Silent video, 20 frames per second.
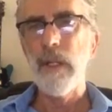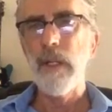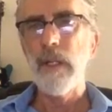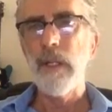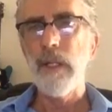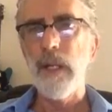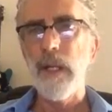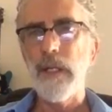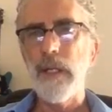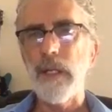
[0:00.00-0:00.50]

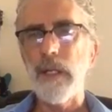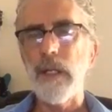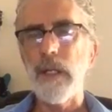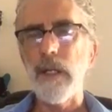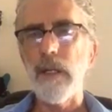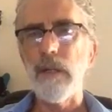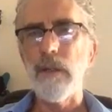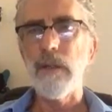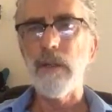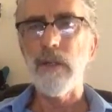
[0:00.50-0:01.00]
There you
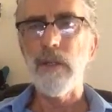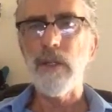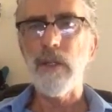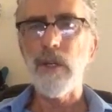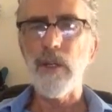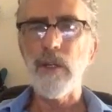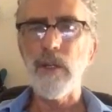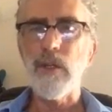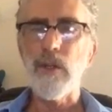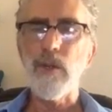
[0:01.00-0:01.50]
go, until he
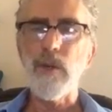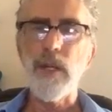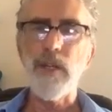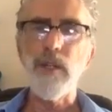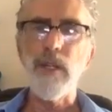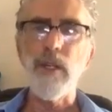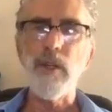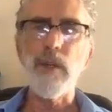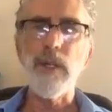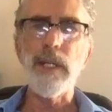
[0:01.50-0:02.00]
starts to
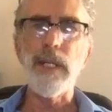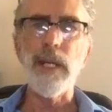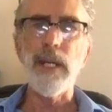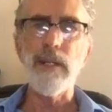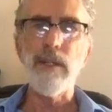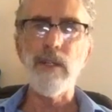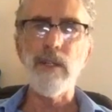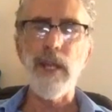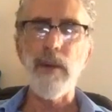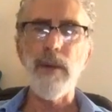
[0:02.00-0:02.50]
stretch into it
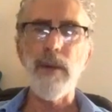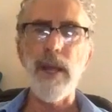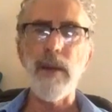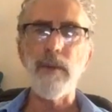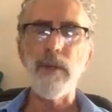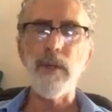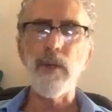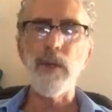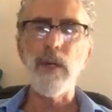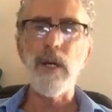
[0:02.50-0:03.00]
again. Stay right
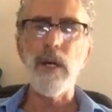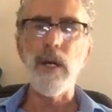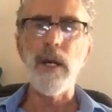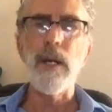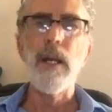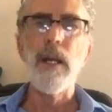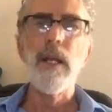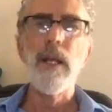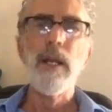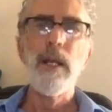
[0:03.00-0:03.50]
where you
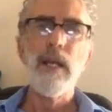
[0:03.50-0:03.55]
are.